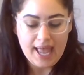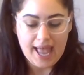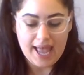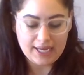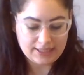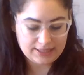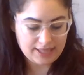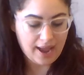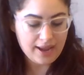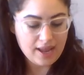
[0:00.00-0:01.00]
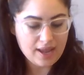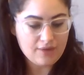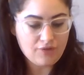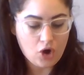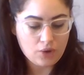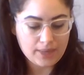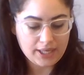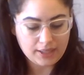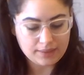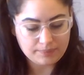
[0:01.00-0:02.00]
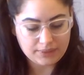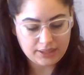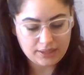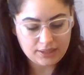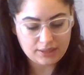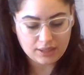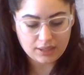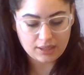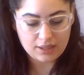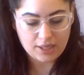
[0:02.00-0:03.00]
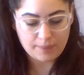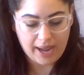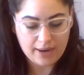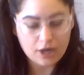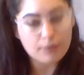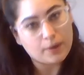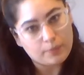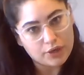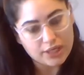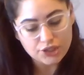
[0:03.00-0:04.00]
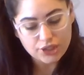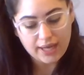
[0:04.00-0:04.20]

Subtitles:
And I have already completed the agar preparation.